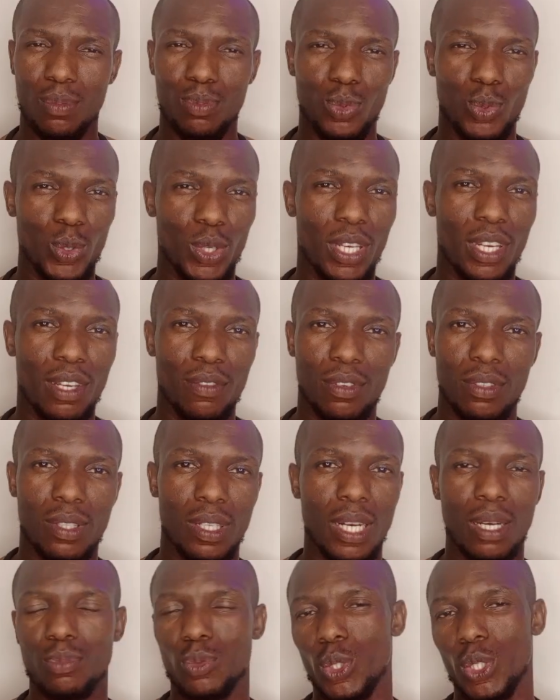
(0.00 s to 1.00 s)
why I'm doing
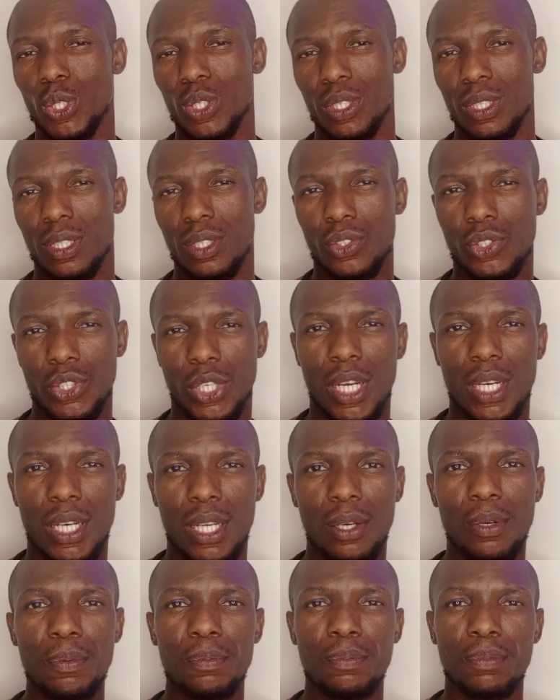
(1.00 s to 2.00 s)
everything I'm doing on this
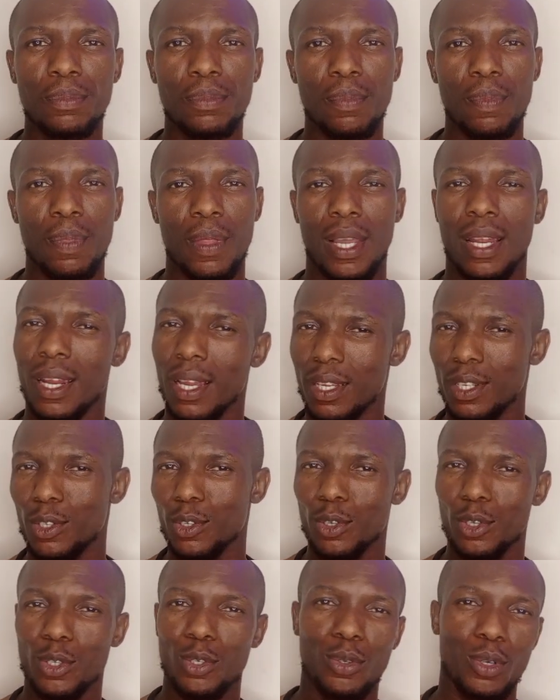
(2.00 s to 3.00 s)
channel, and I
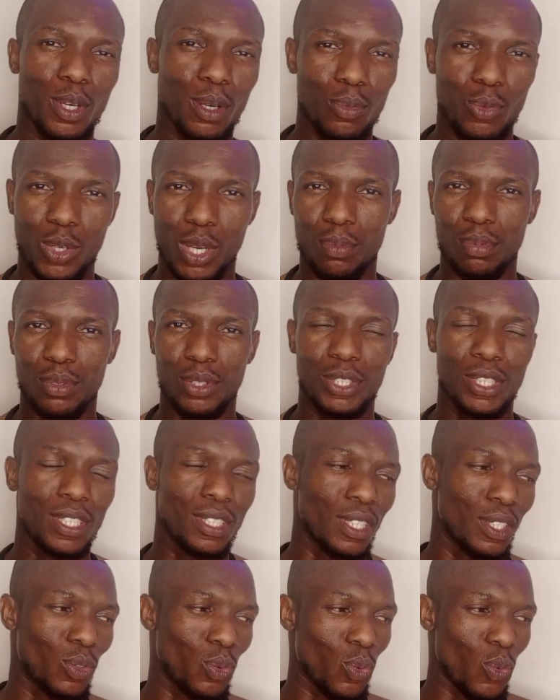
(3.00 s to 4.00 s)
know you'll come to
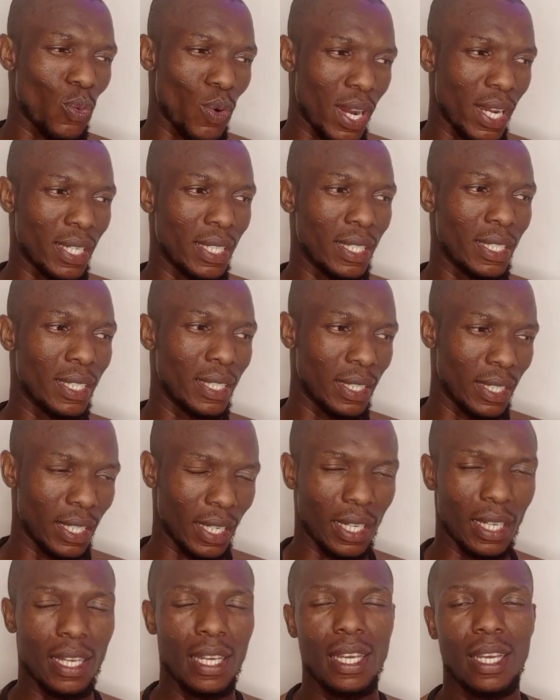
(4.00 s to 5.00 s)
appreciate it one
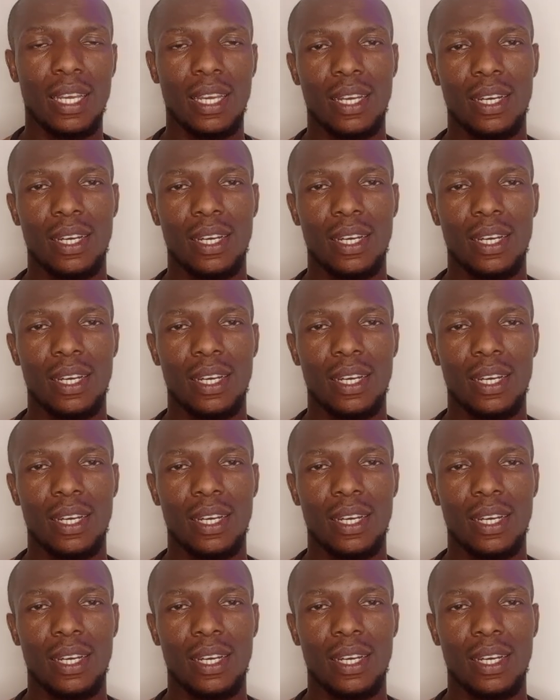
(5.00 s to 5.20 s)
day.